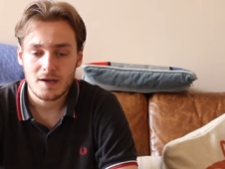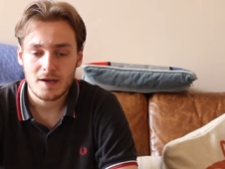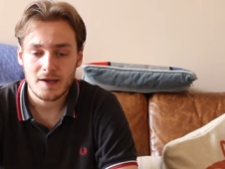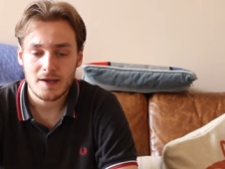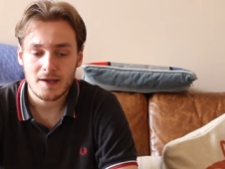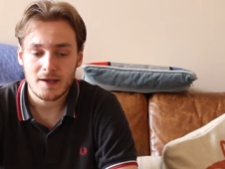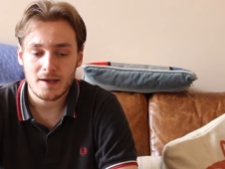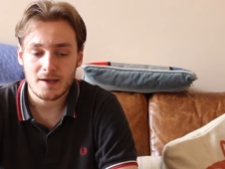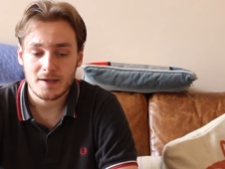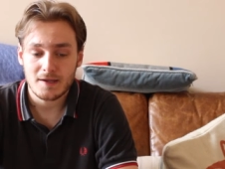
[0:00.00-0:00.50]
Uh,
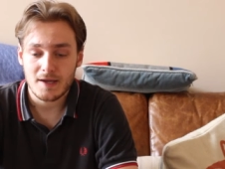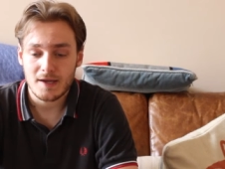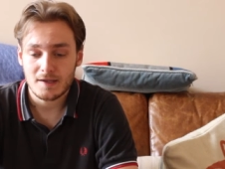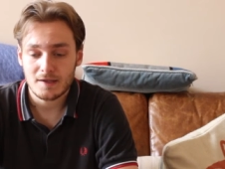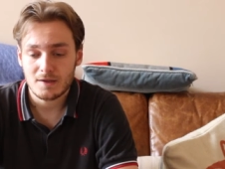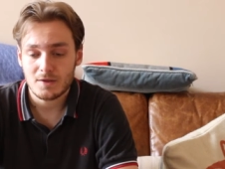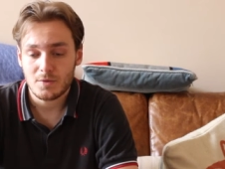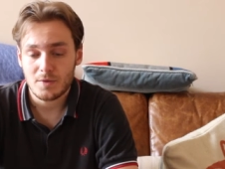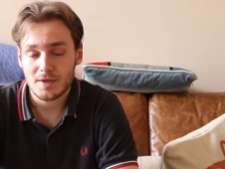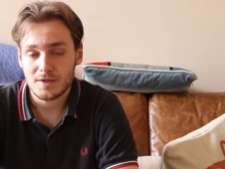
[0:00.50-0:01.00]

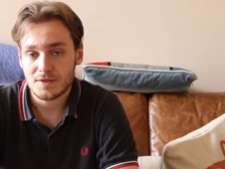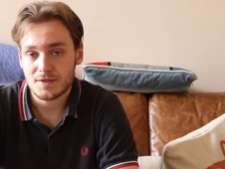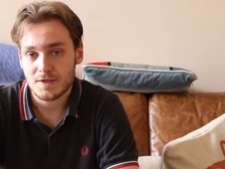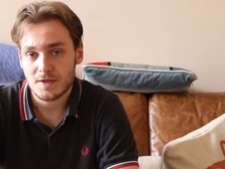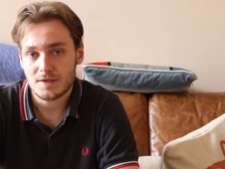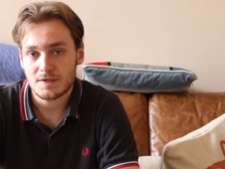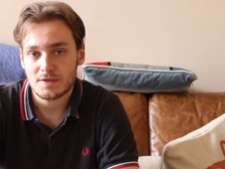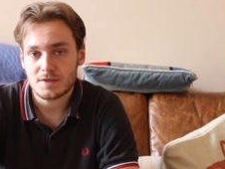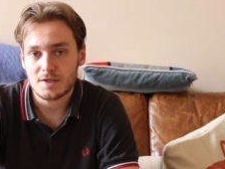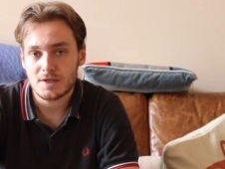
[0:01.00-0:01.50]
again, the
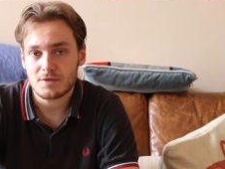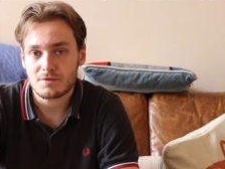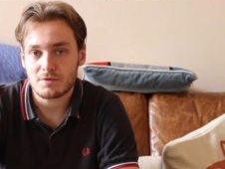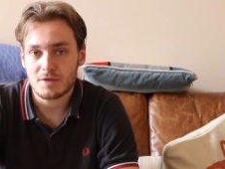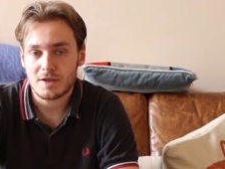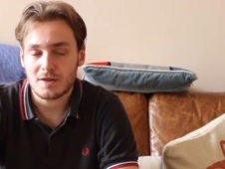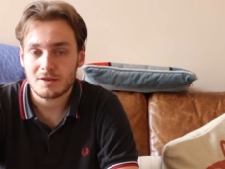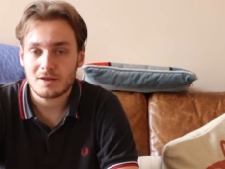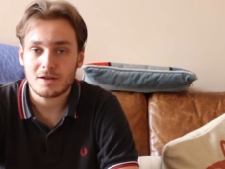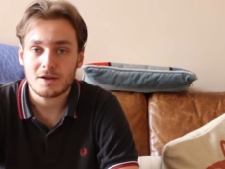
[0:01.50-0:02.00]
Wednesdays are
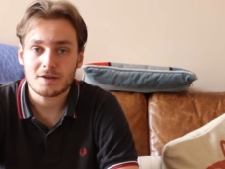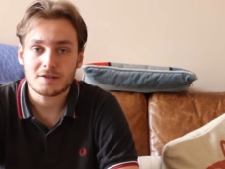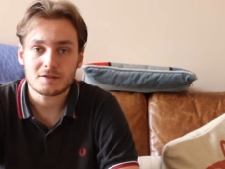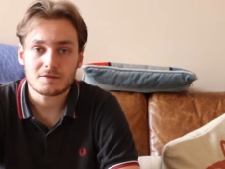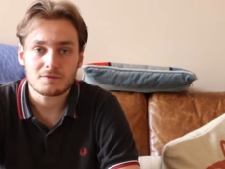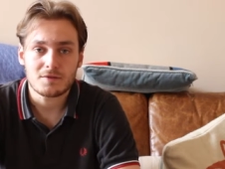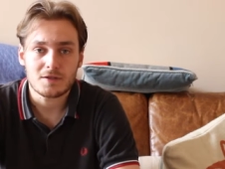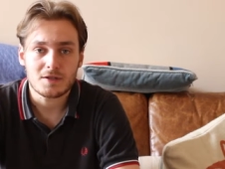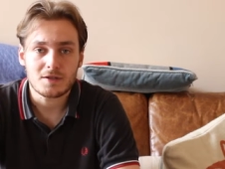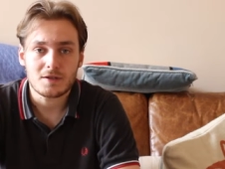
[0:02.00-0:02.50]
generally the
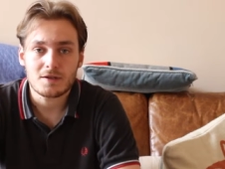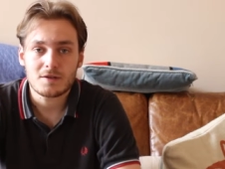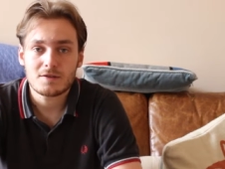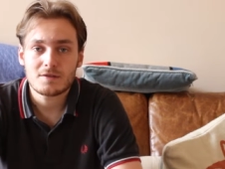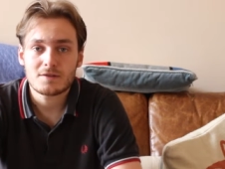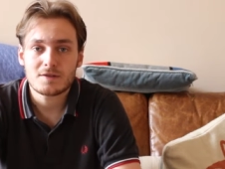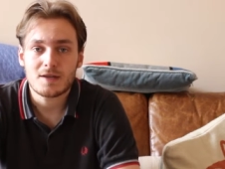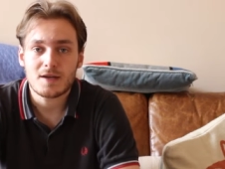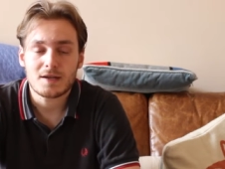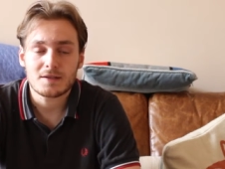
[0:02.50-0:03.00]
lighter
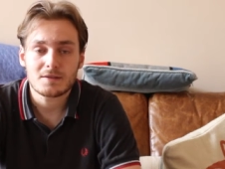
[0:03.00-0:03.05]
videos,